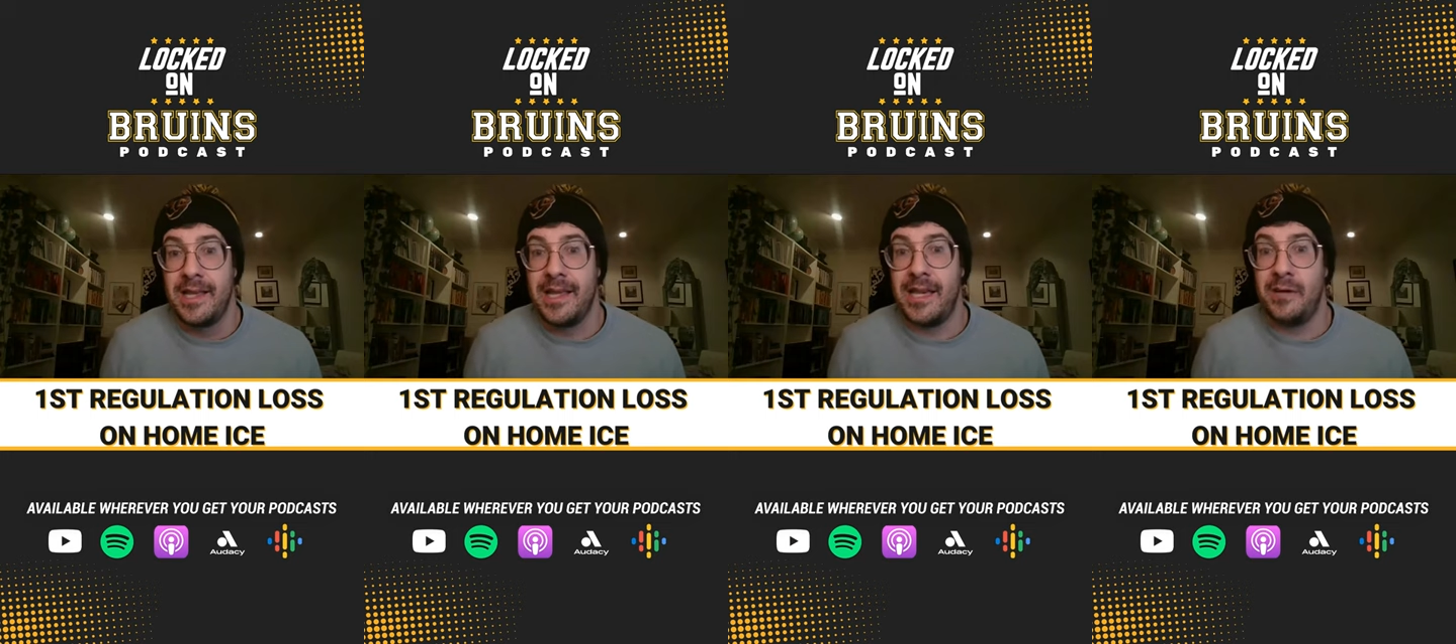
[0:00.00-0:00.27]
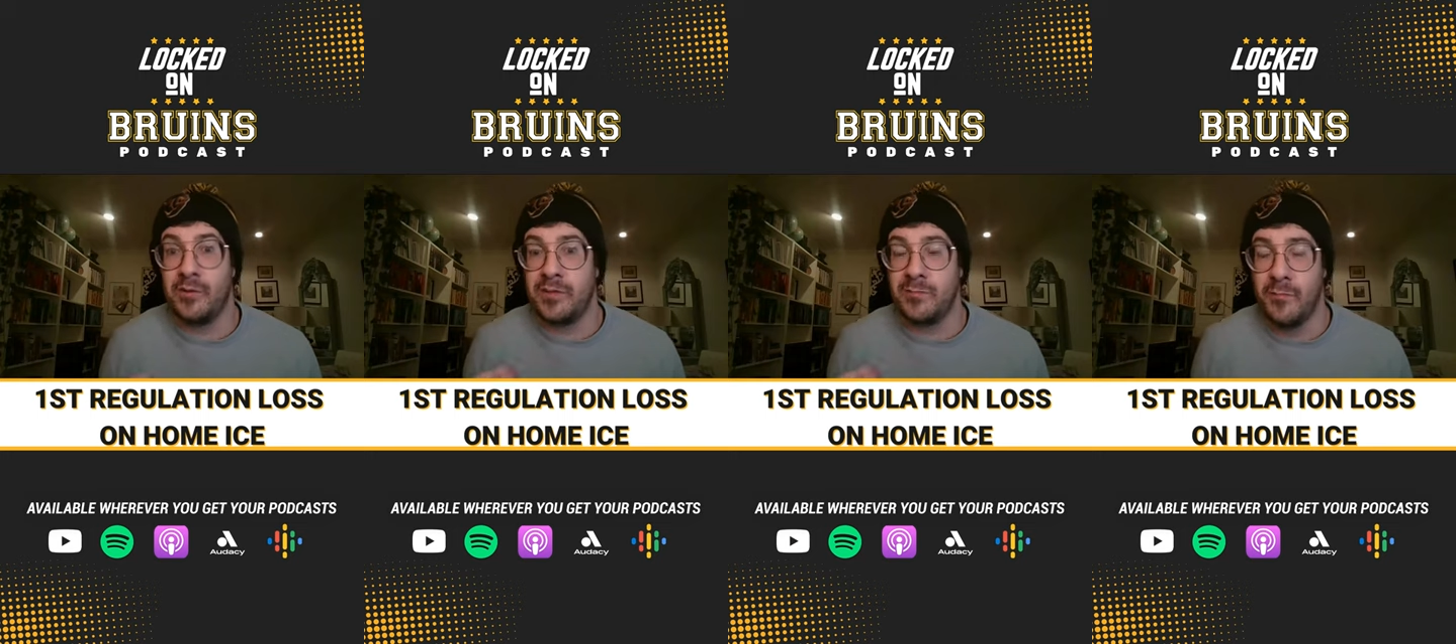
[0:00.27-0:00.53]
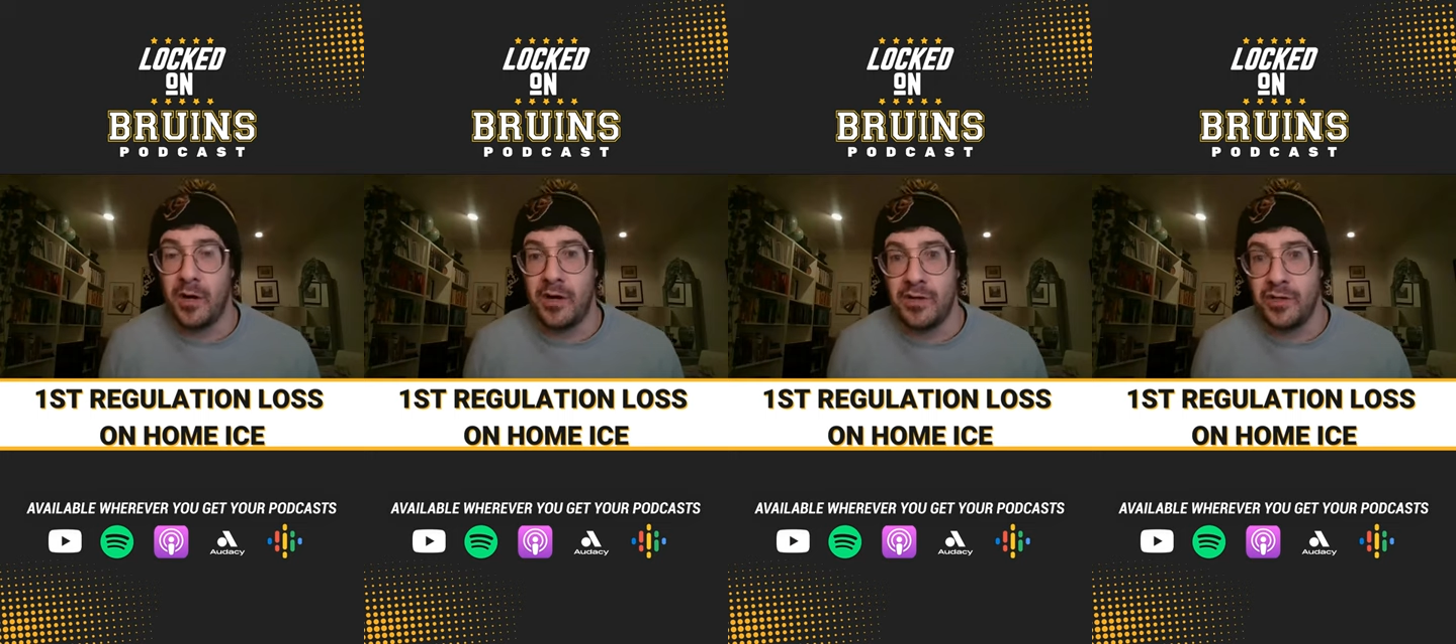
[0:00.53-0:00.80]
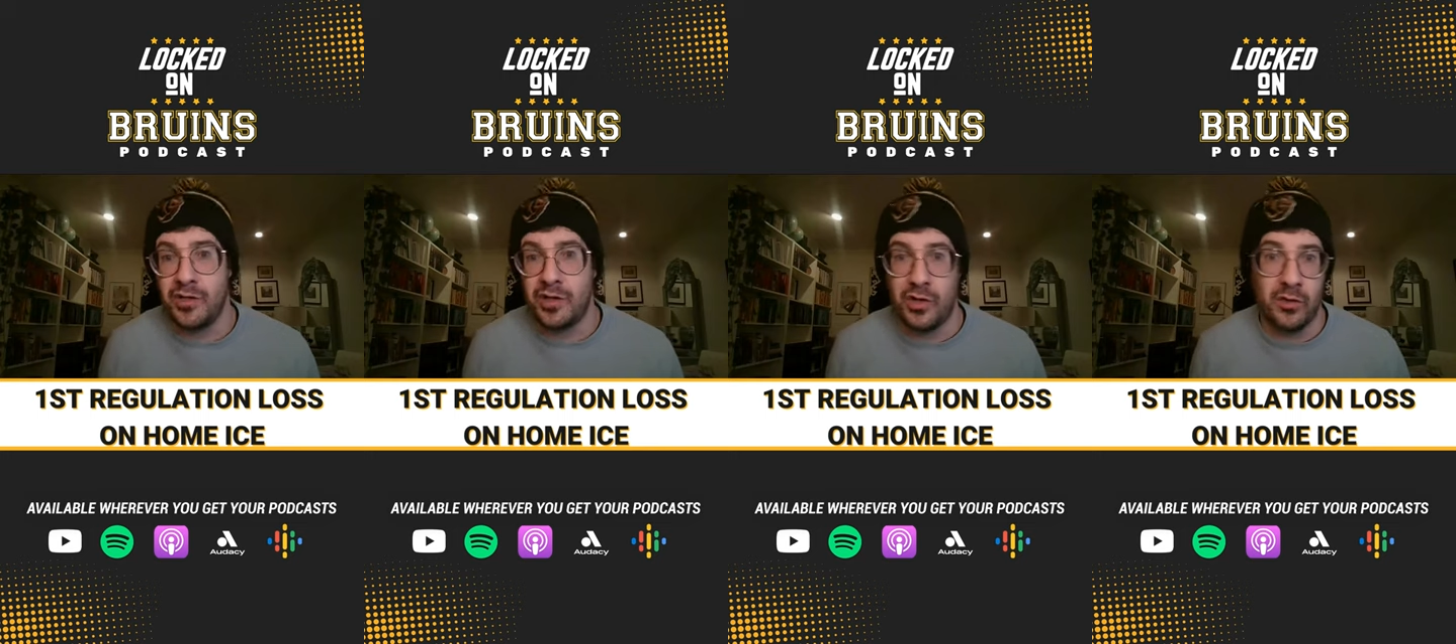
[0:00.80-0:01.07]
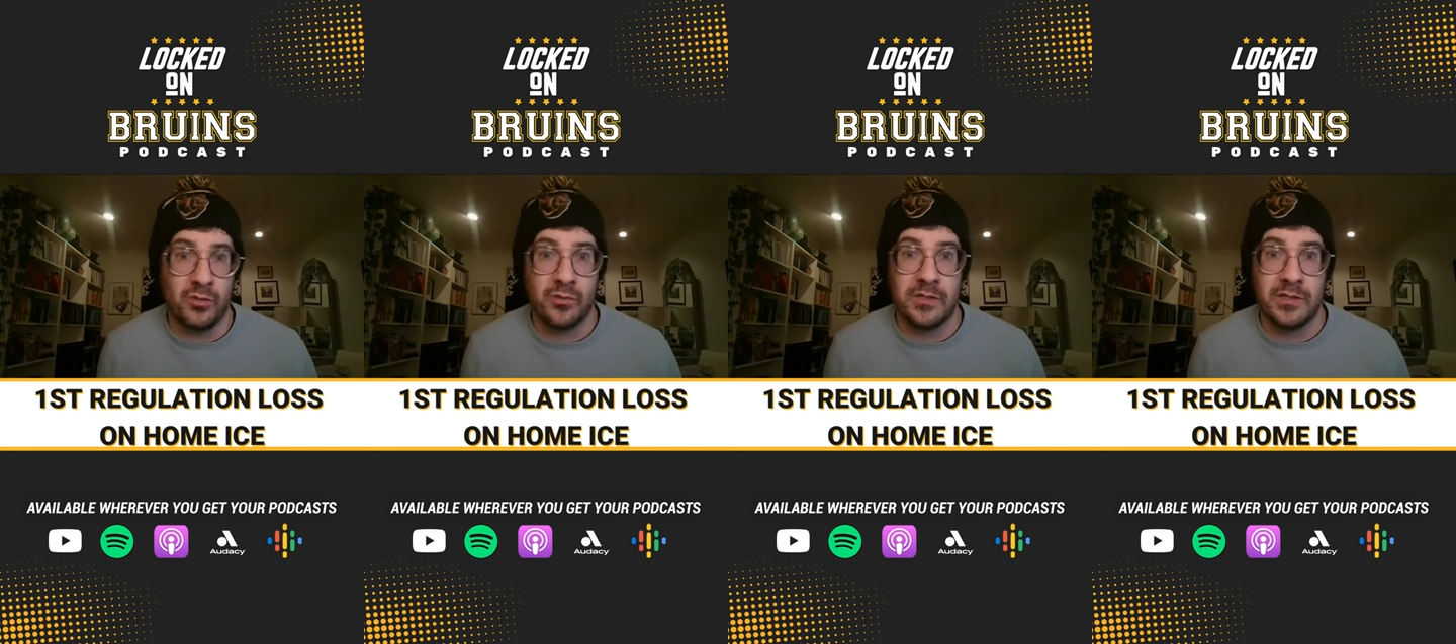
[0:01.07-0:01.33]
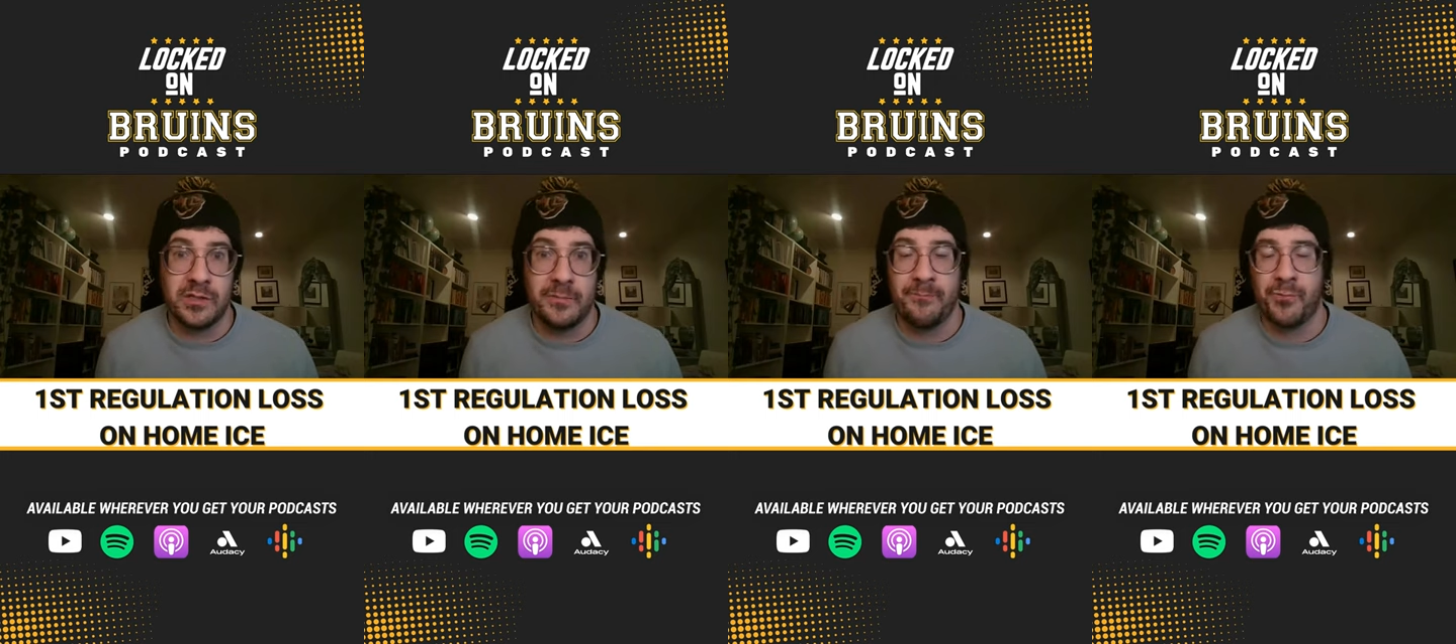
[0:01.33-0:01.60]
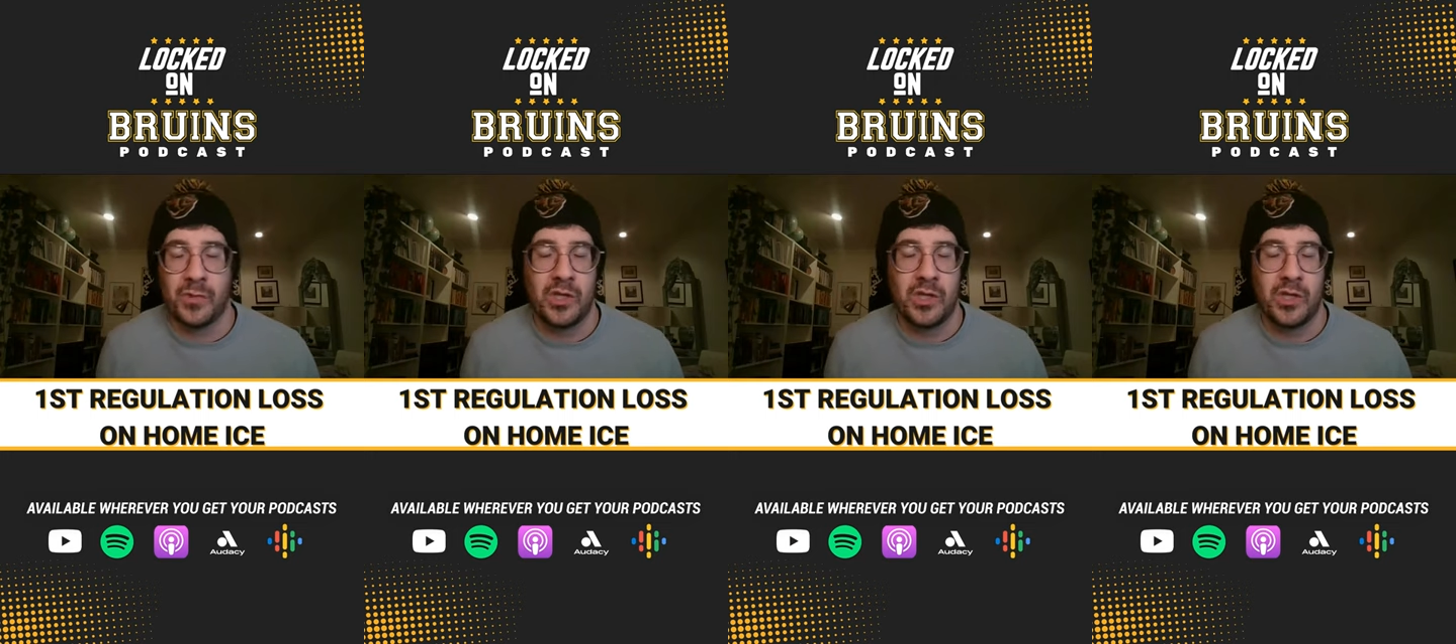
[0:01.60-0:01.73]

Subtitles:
and it was Martin Jones,